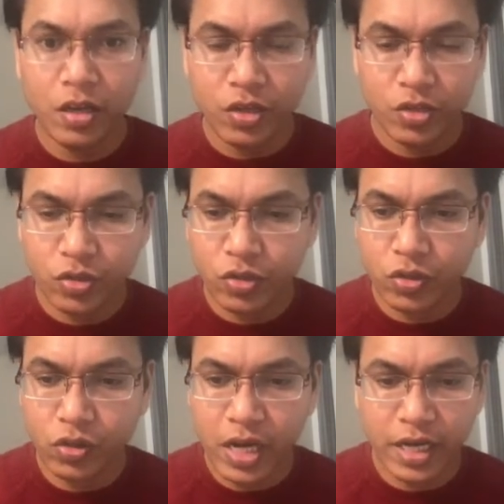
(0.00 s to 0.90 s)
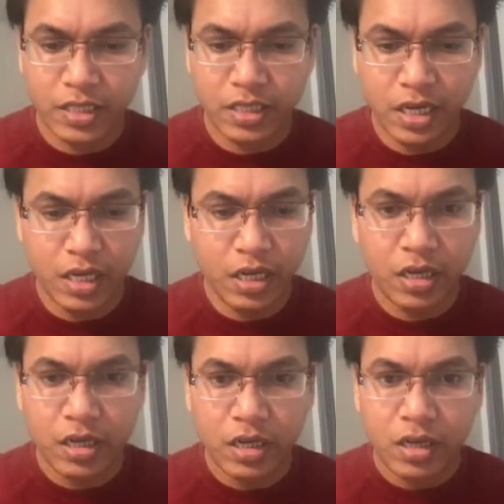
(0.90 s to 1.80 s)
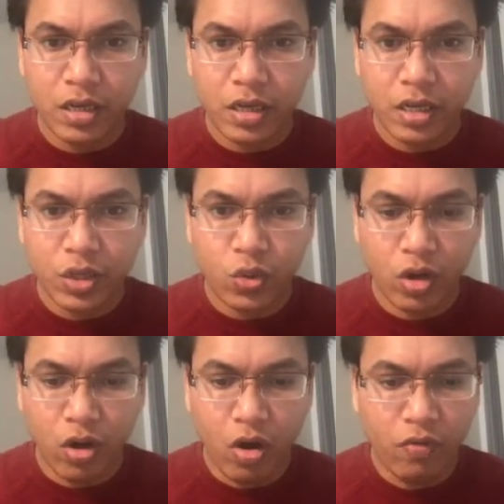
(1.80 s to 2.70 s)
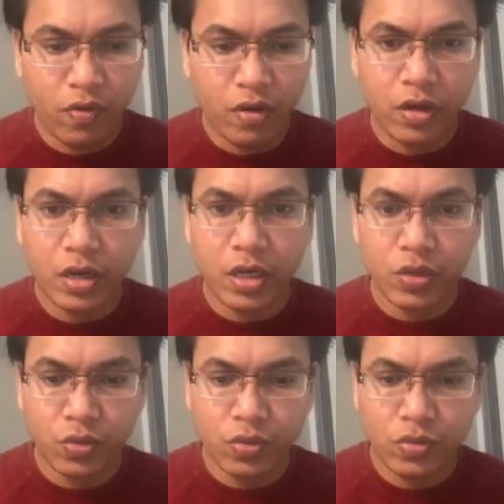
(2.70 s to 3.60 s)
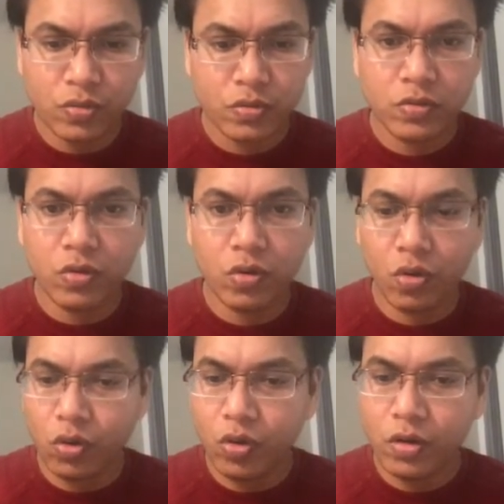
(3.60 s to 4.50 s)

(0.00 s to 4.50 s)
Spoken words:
so I can say queue.offer new node